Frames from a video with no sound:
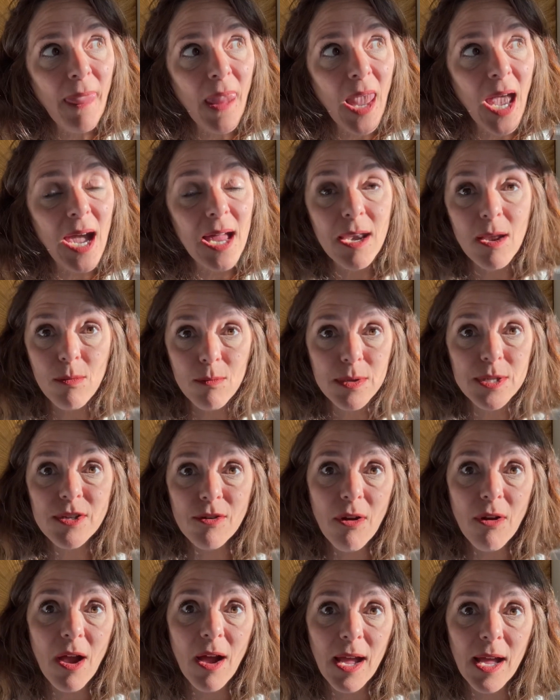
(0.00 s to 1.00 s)
and I was
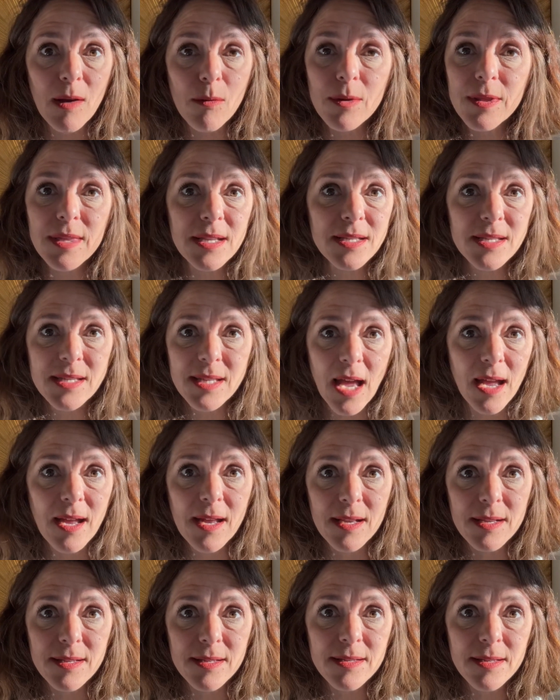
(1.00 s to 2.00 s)
crying within
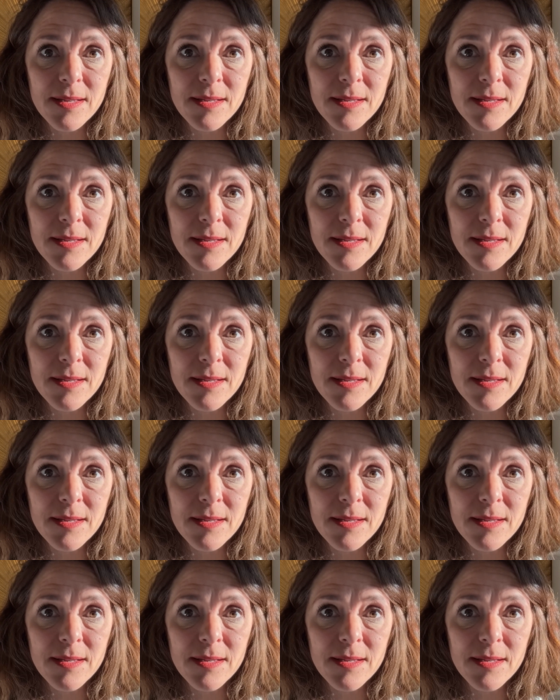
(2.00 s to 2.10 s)
seconds.